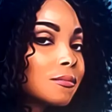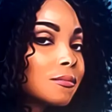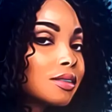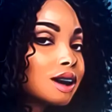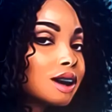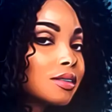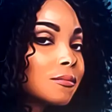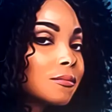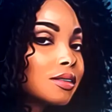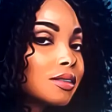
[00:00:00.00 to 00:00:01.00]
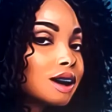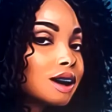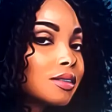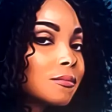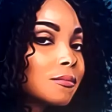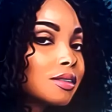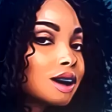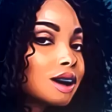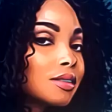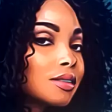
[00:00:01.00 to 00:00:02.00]
I said, girl, not this phone ringing.
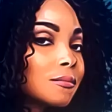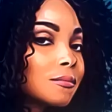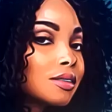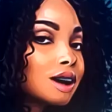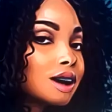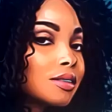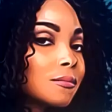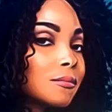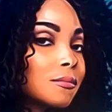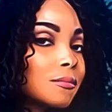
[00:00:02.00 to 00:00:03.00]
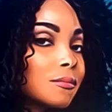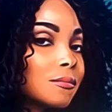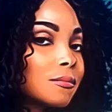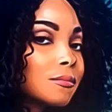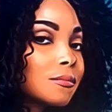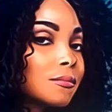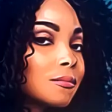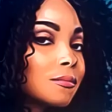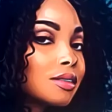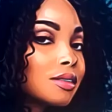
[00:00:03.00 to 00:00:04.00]
He on the phone with that script that
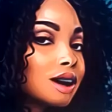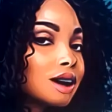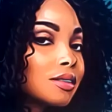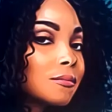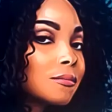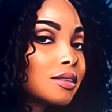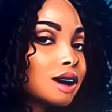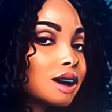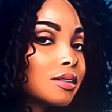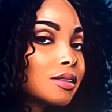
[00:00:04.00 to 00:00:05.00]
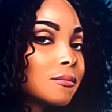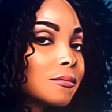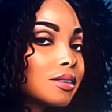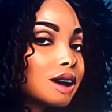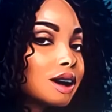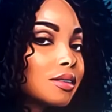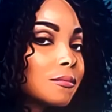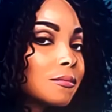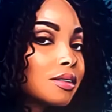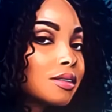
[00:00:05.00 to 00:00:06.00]
he tells every woman that he dealing with,
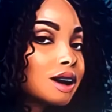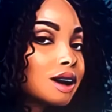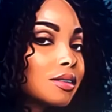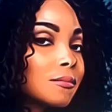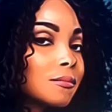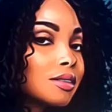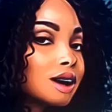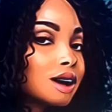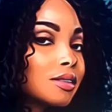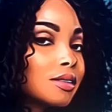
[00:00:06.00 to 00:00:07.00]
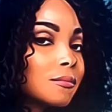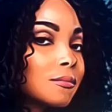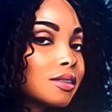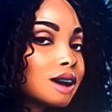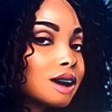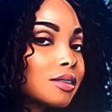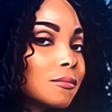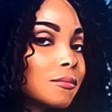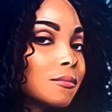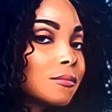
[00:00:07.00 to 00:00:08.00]
including Arion.
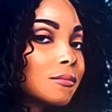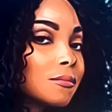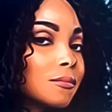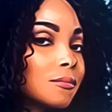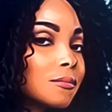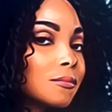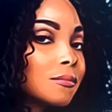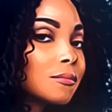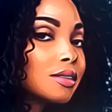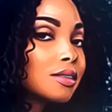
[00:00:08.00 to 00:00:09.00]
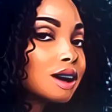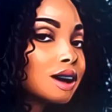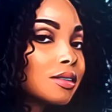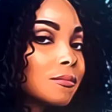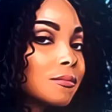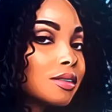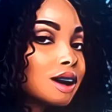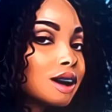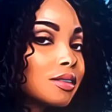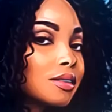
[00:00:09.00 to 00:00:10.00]
And they all like, oh my gosh,
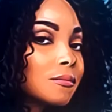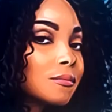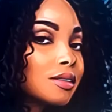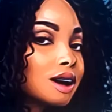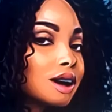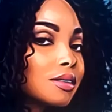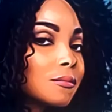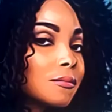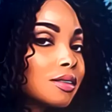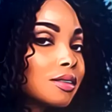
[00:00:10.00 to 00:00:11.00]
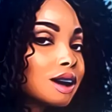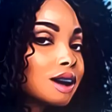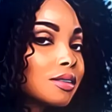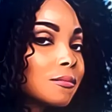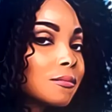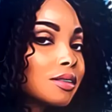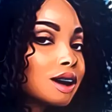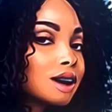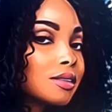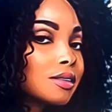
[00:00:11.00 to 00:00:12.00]
I just love him for Sheree. As
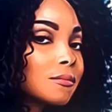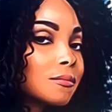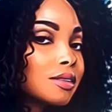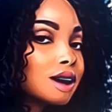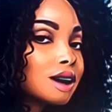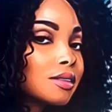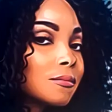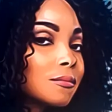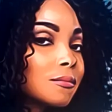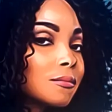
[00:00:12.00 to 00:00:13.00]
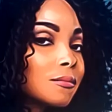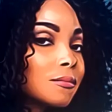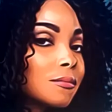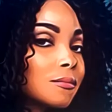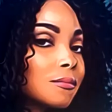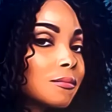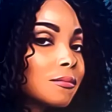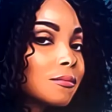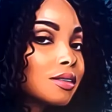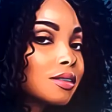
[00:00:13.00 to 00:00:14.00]
long as he don't have no ankle bracelet, I'm
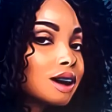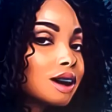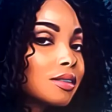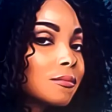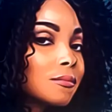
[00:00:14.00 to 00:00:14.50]
here for it.